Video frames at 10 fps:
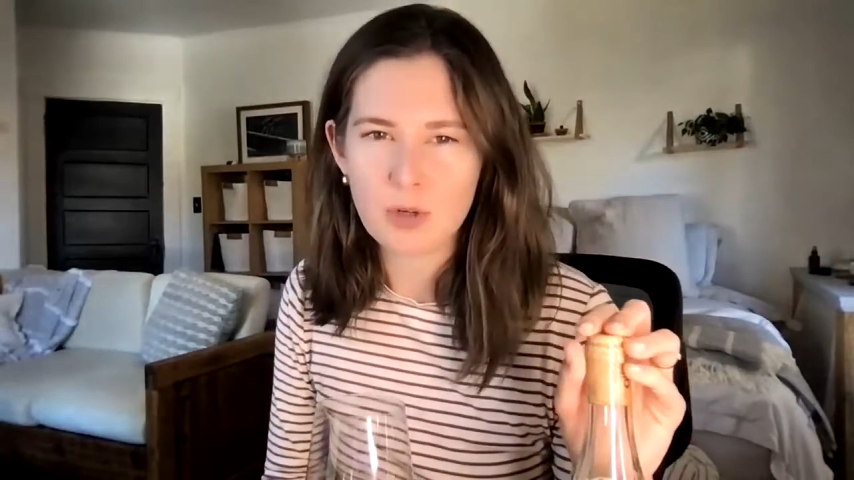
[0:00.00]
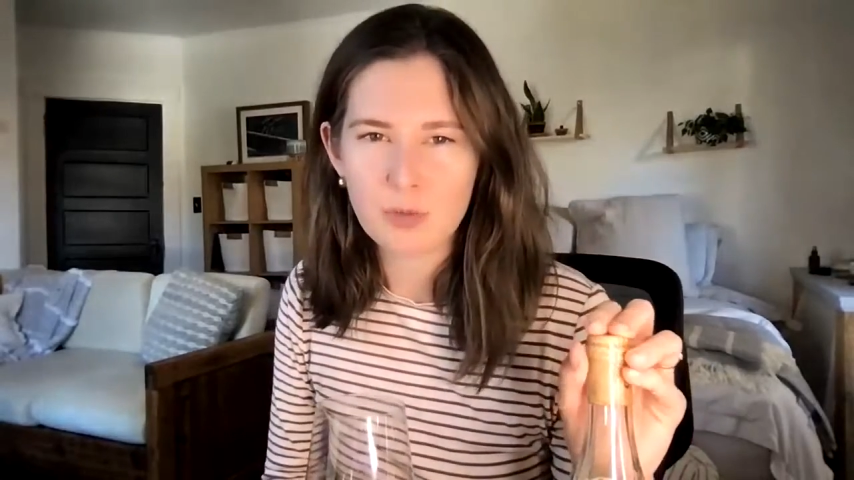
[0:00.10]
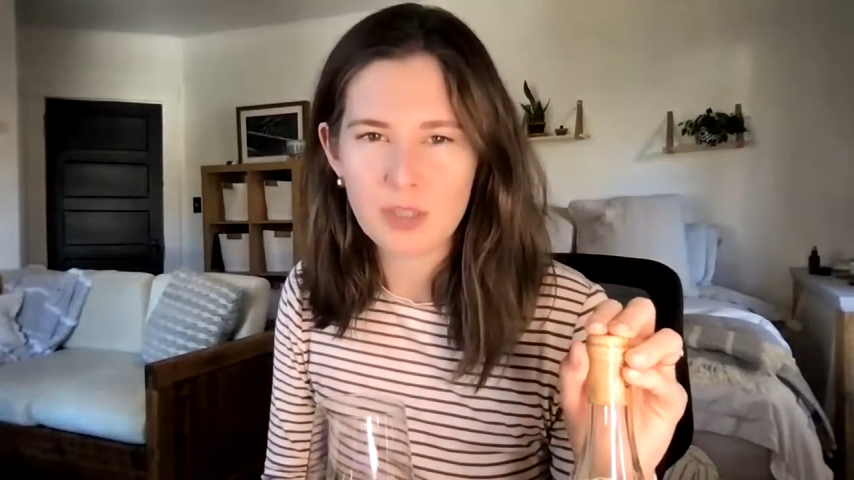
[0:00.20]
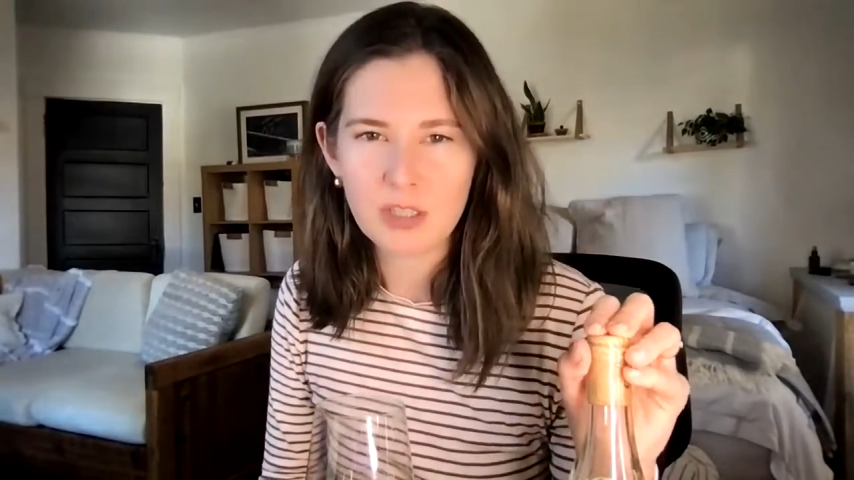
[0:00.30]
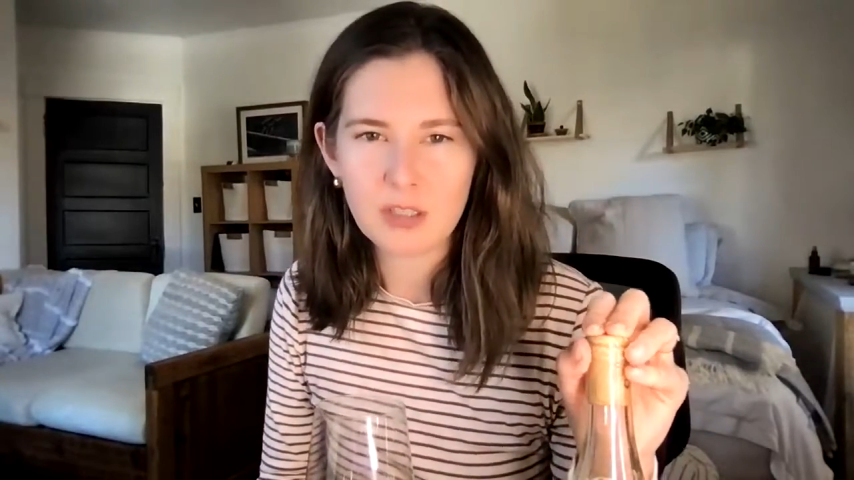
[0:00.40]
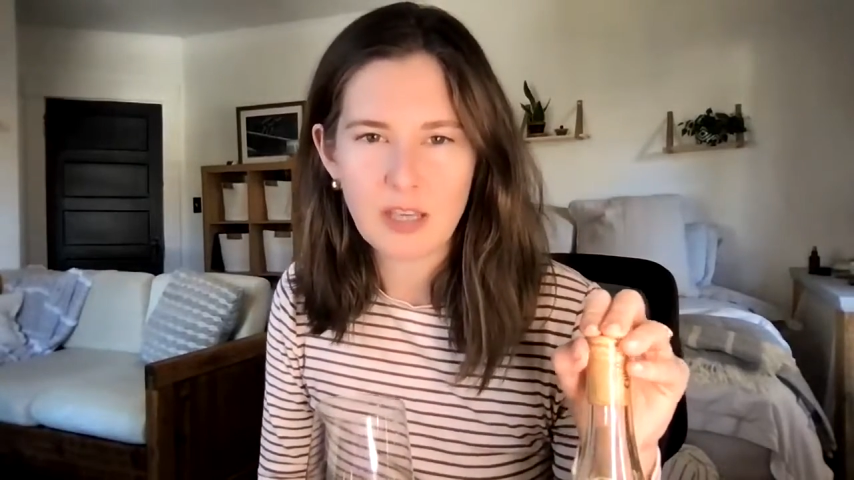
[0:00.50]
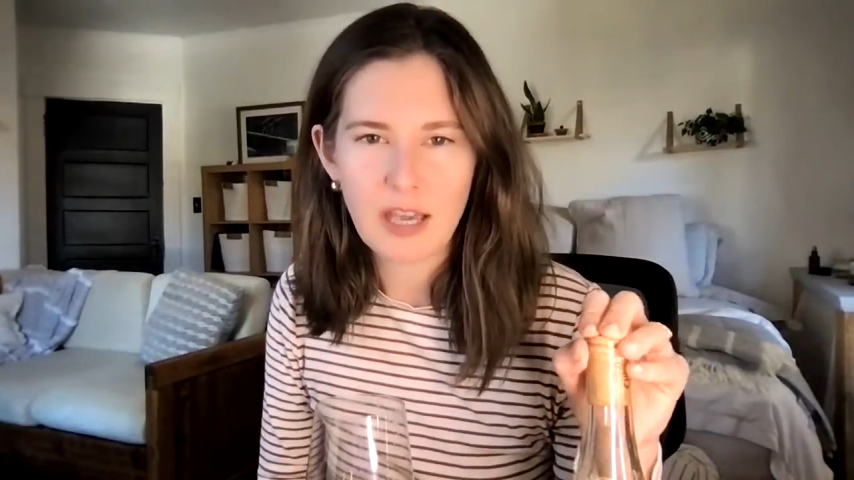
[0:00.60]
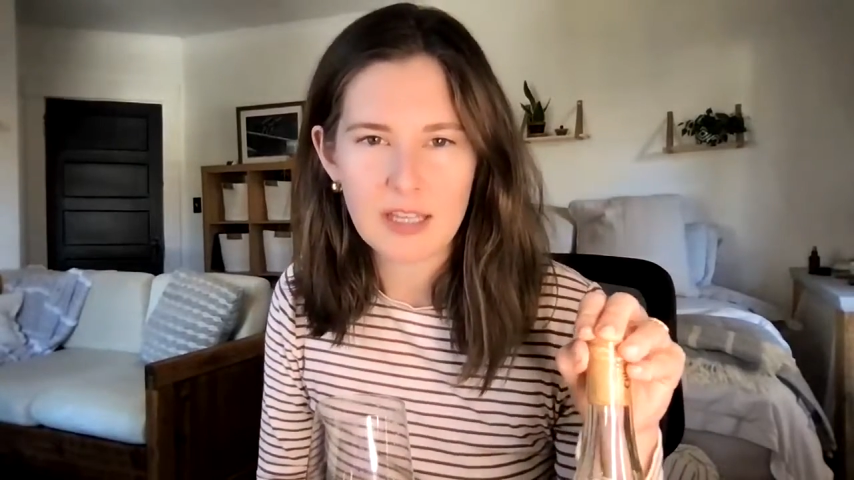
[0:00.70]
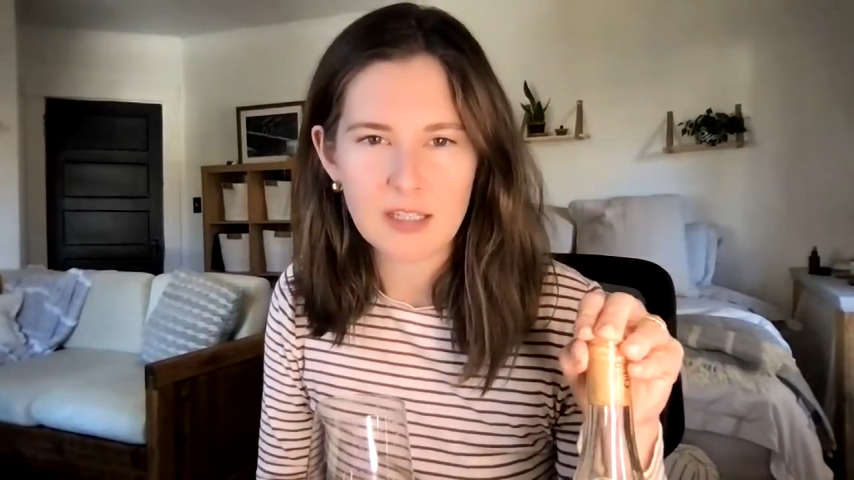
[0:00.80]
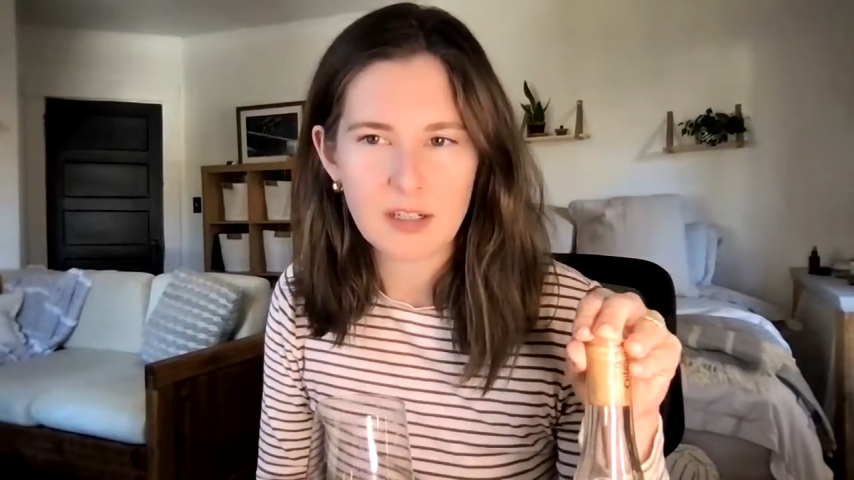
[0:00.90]
where we
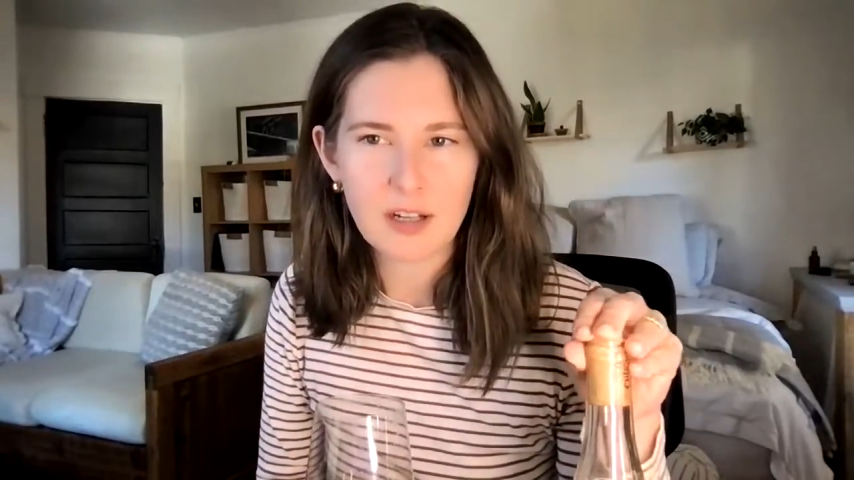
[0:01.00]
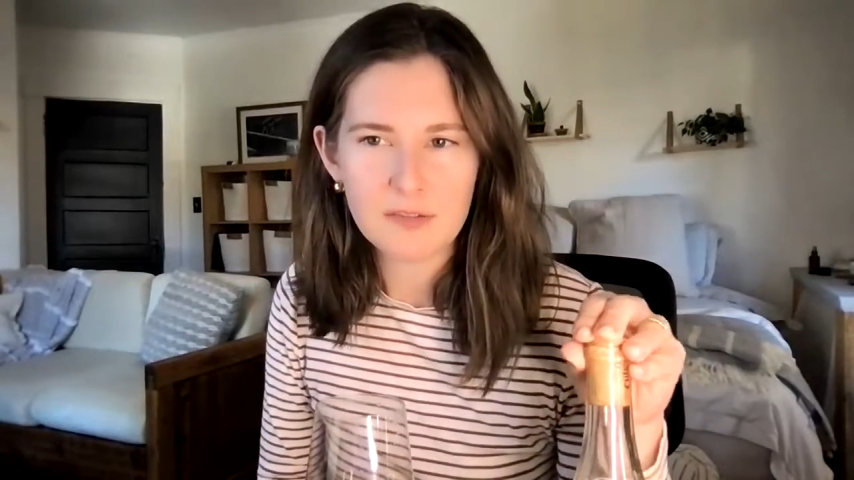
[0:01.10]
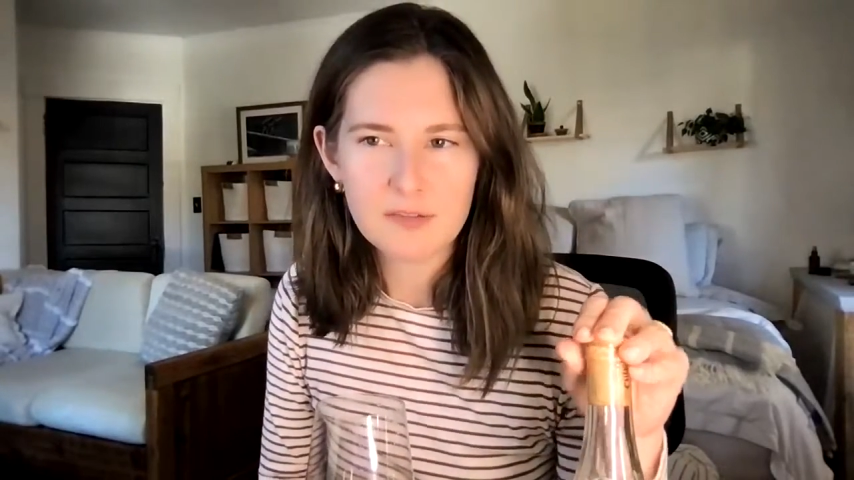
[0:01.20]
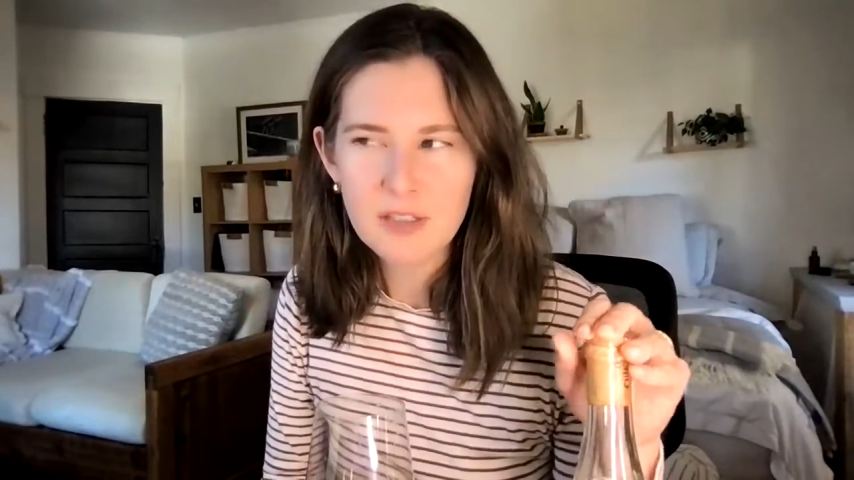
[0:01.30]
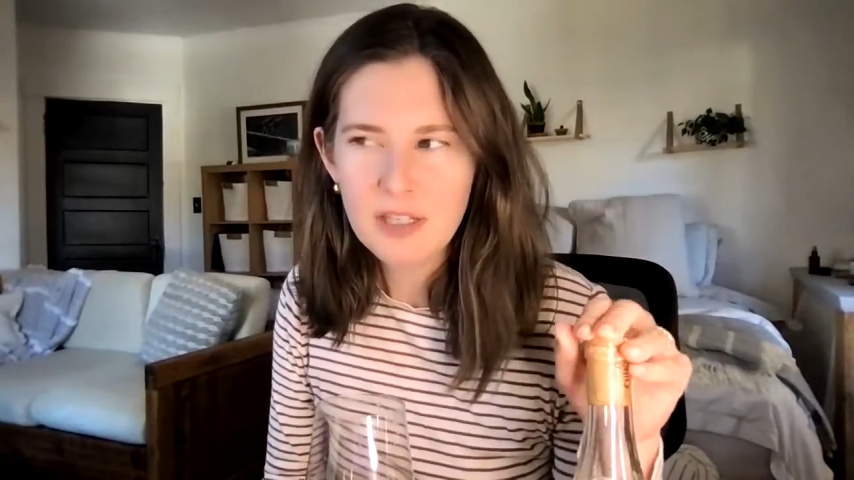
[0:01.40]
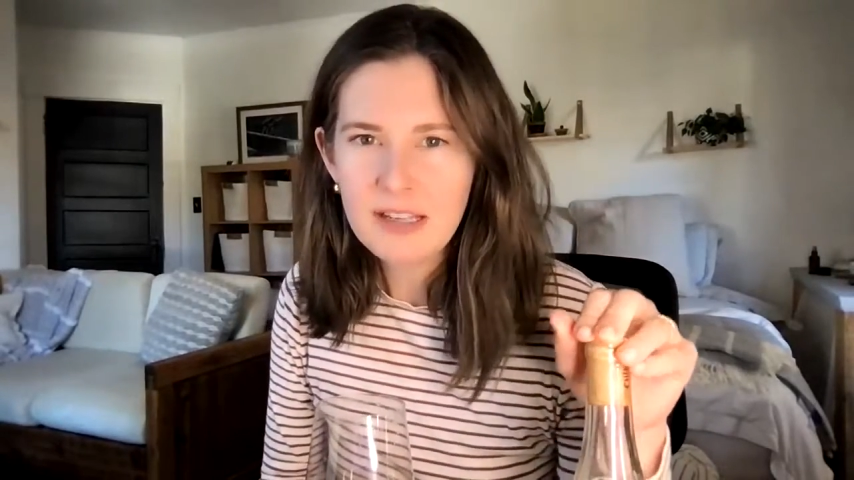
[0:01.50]
had enough